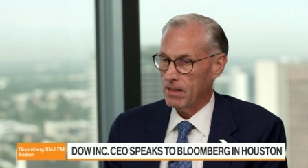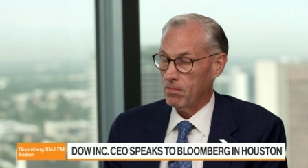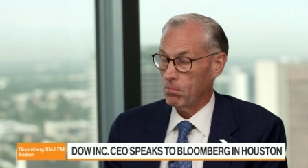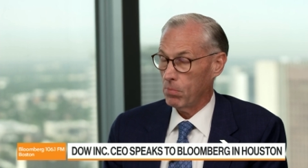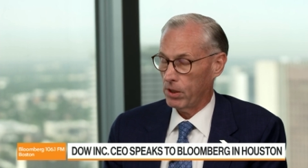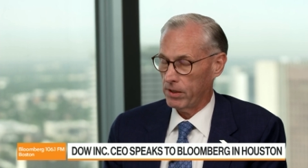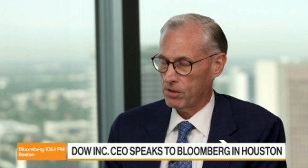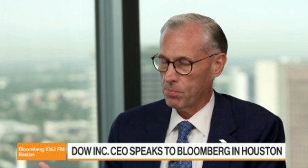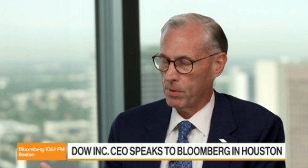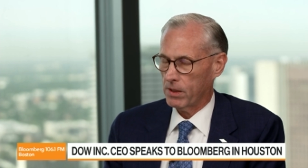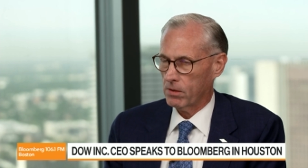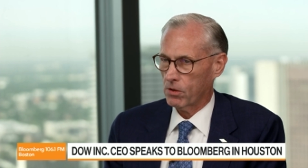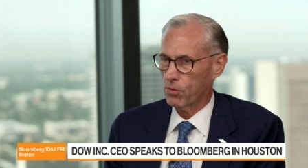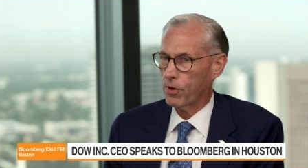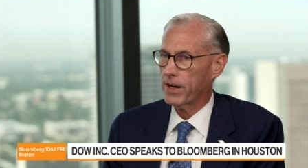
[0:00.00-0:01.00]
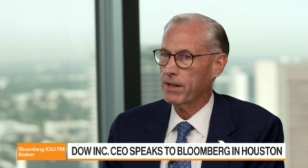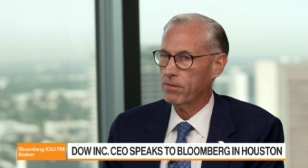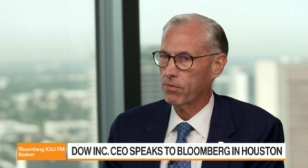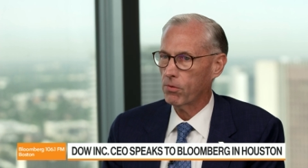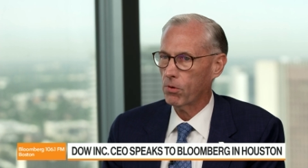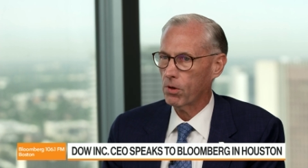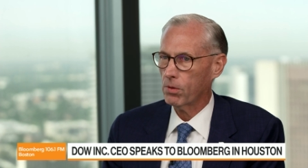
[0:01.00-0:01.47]
but it's been great
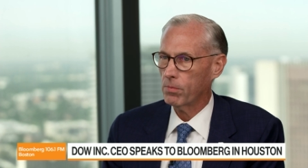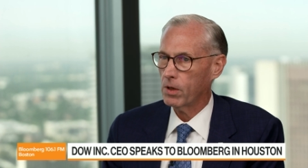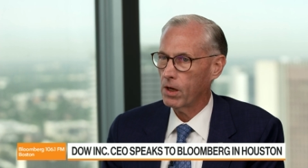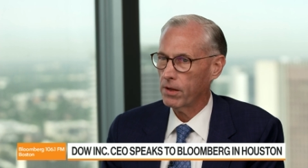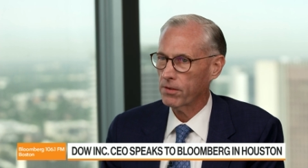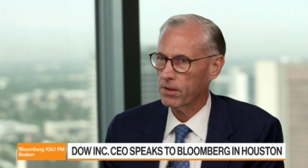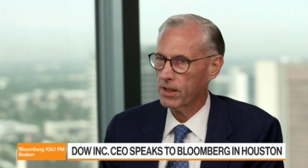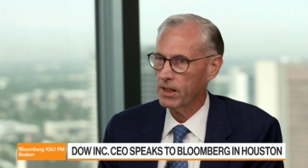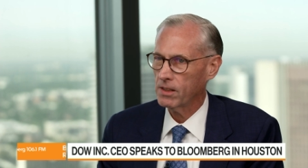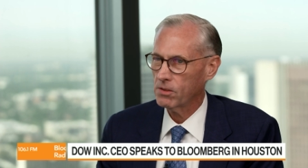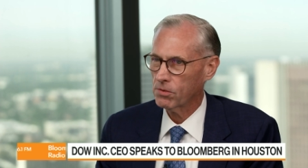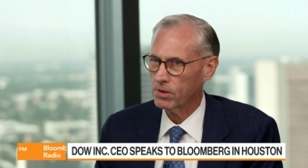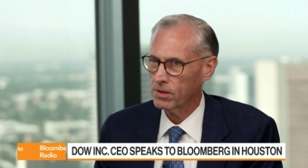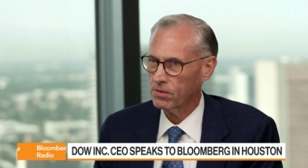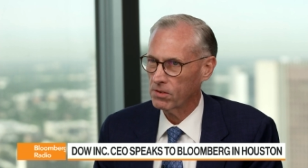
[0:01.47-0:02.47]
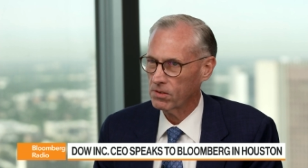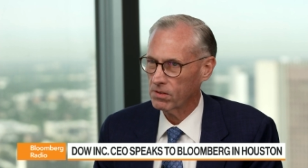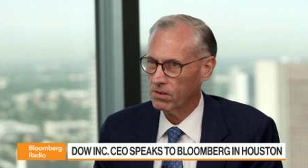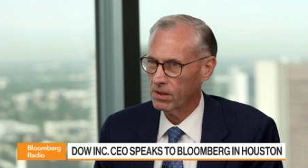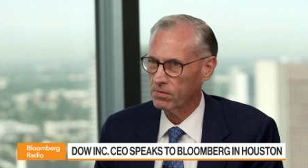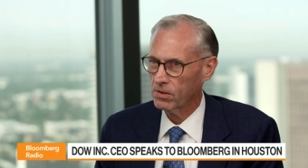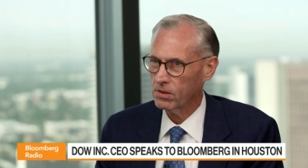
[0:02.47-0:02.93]
for other countries. It's
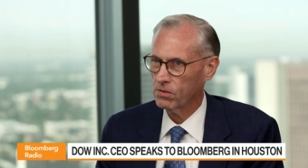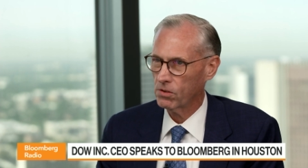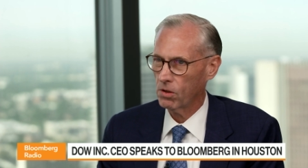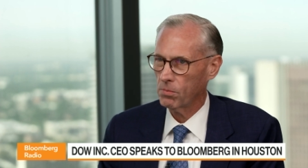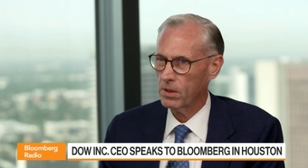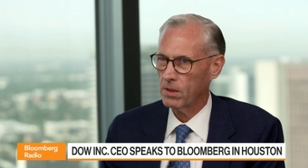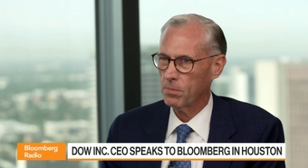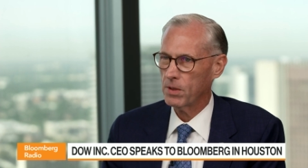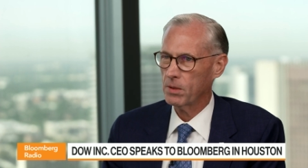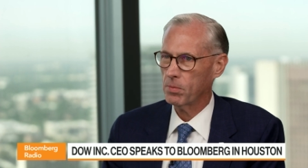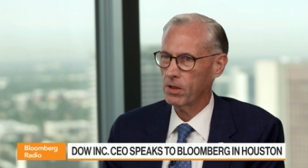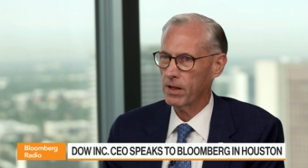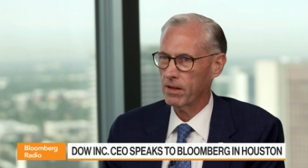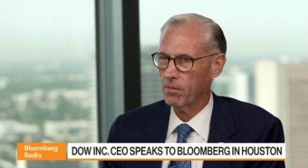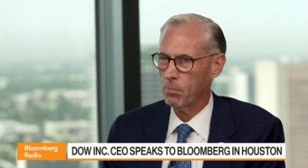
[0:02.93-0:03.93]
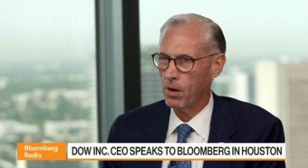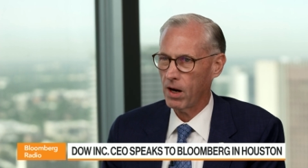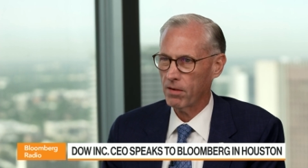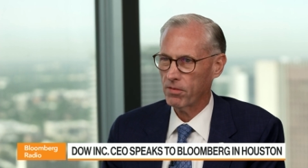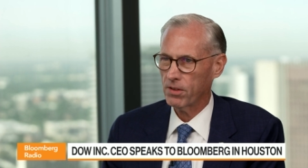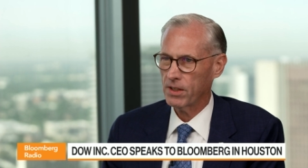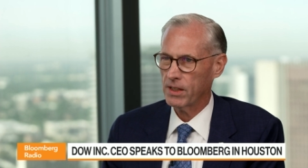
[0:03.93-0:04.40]
lifted so many people out of
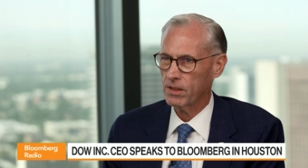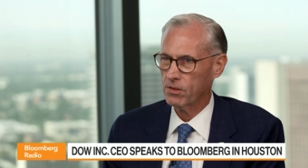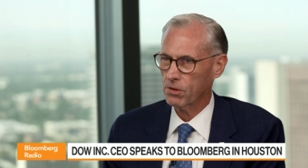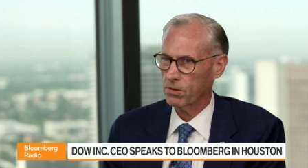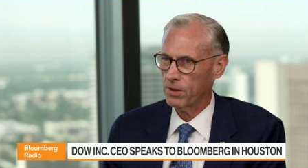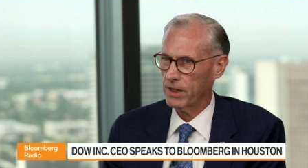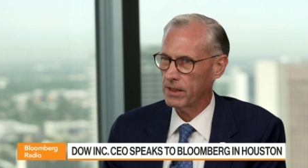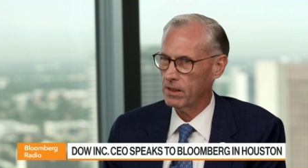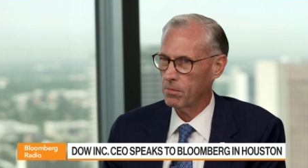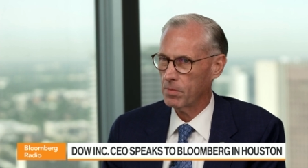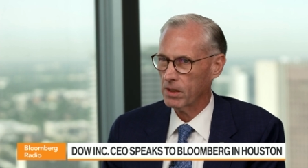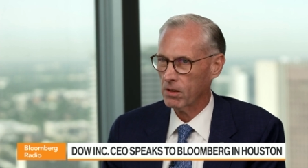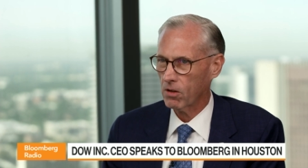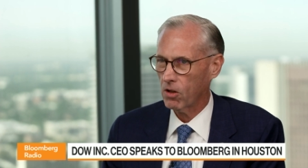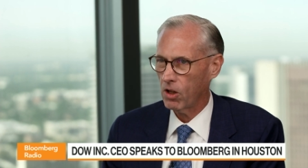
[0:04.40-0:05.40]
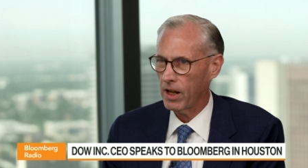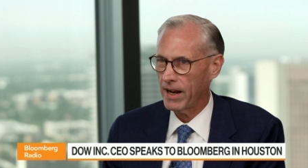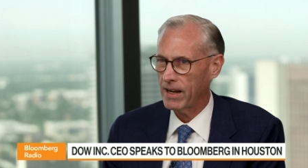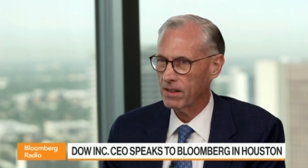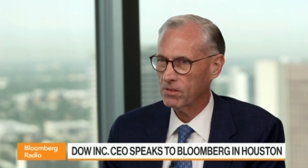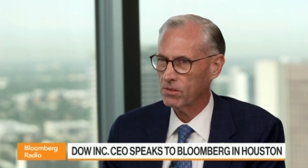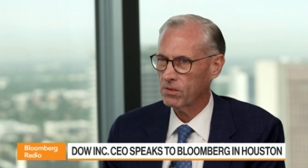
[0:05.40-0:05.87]
poverty. It's created a middle
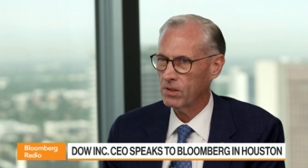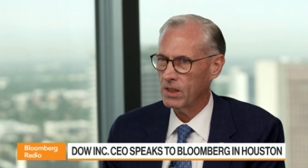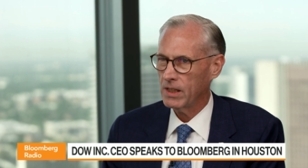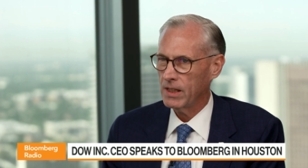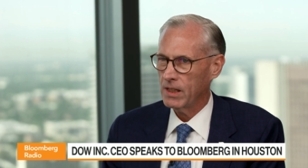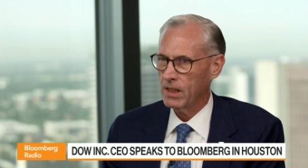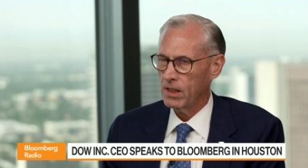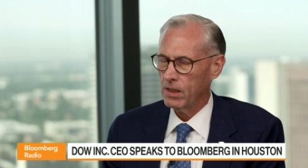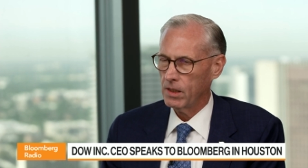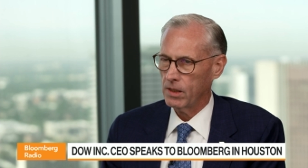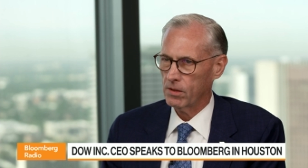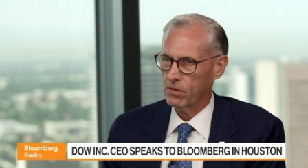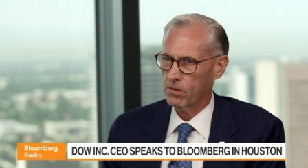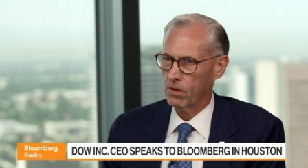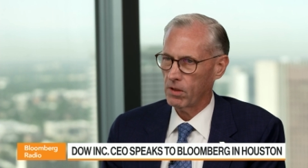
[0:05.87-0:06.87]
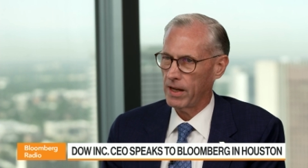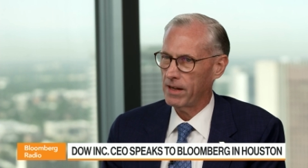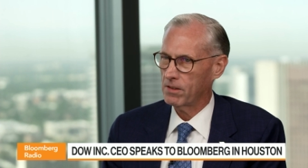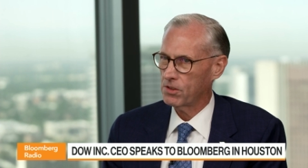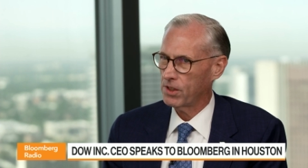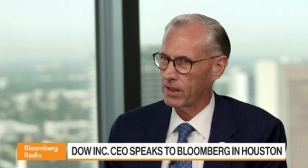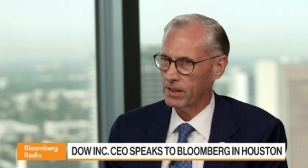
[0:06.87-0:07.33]
class. It's
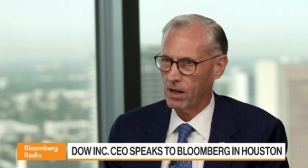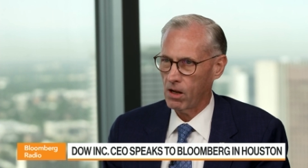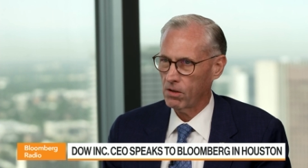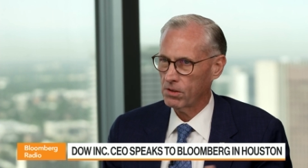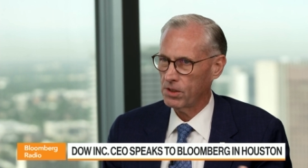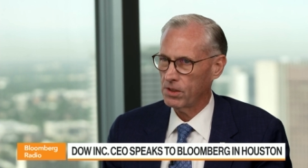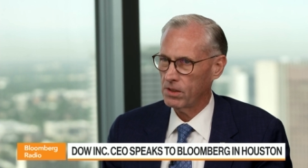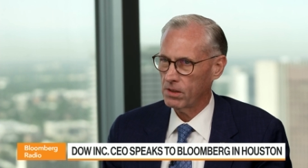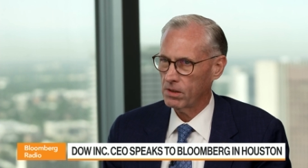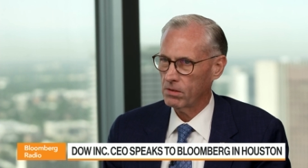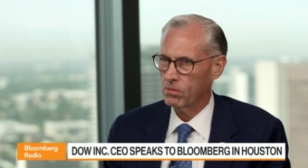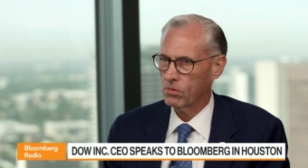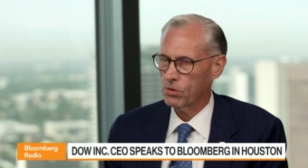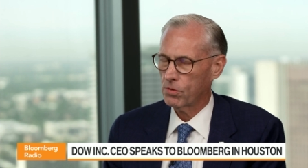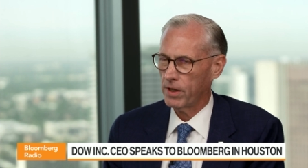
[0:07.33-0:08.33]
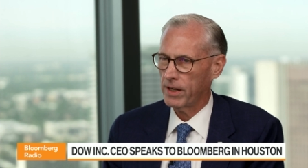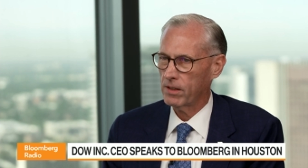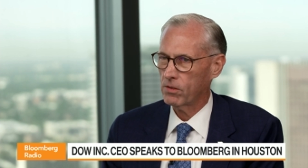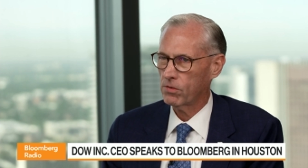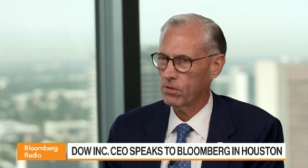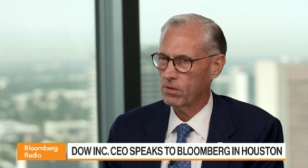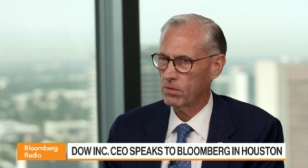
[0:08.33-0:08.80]
allowed technology to
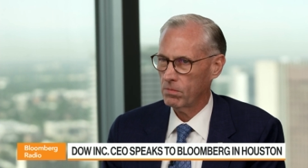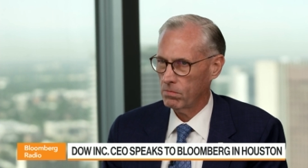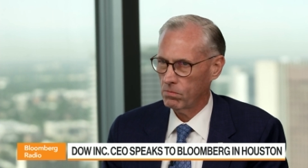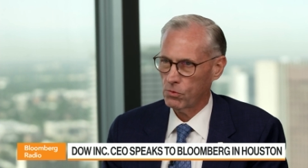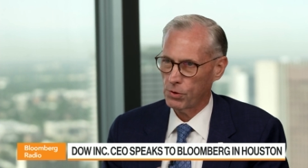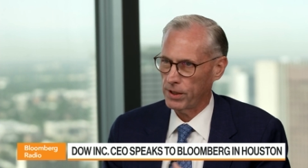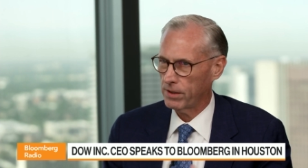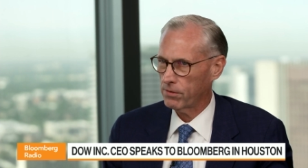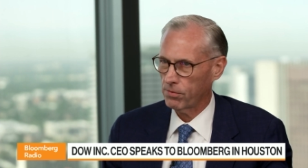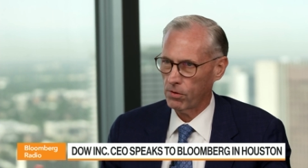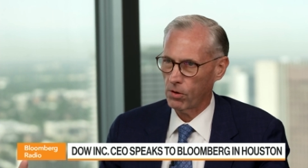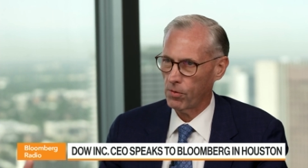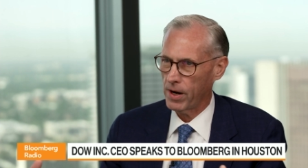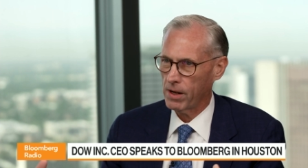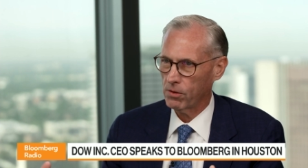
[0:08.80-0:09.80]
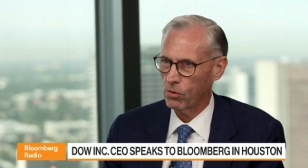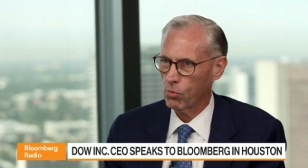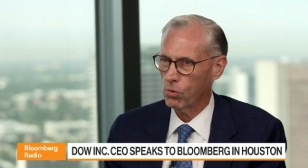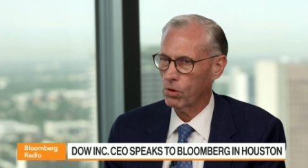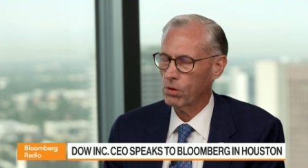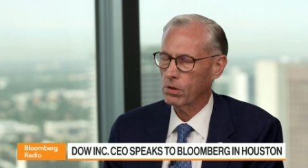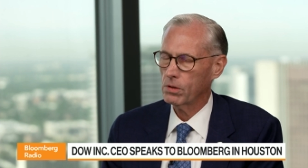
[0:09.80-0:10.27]
trans transfer around the
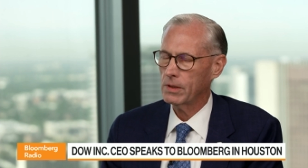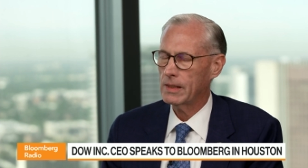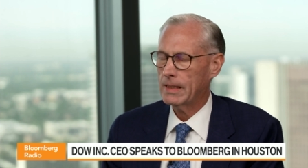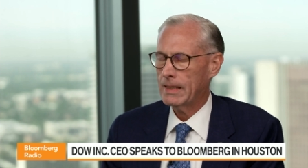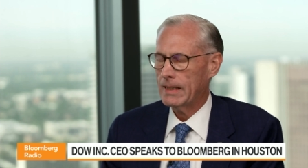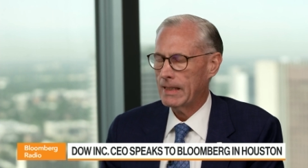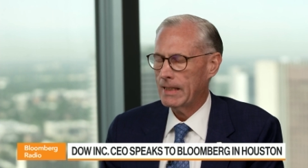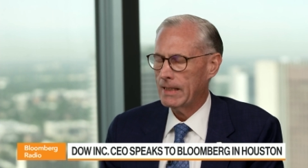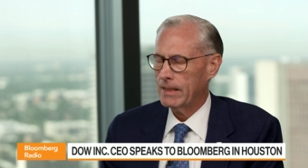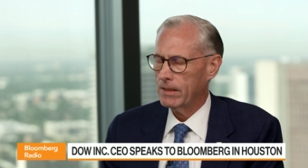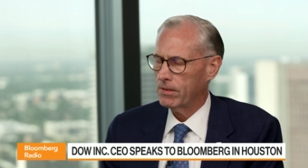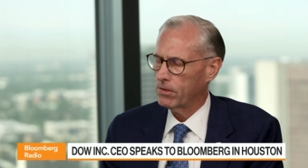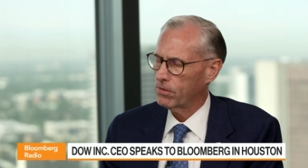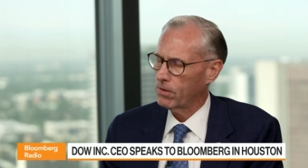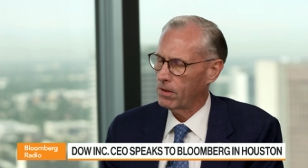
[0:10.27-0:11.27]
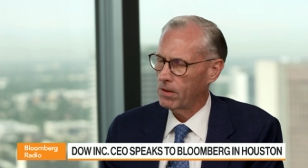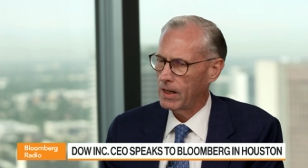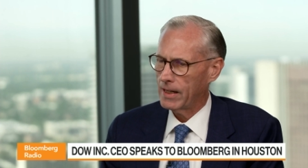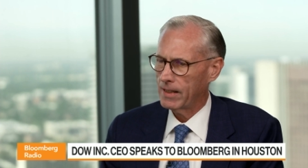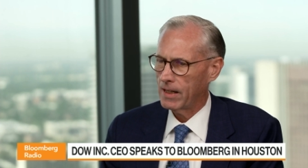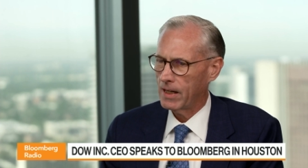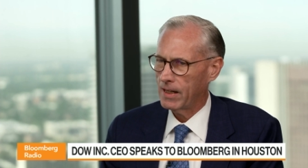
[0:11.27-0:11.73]
world. So
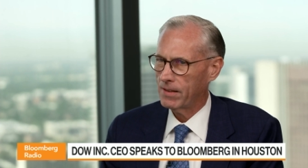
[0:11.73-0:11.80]
it would I, also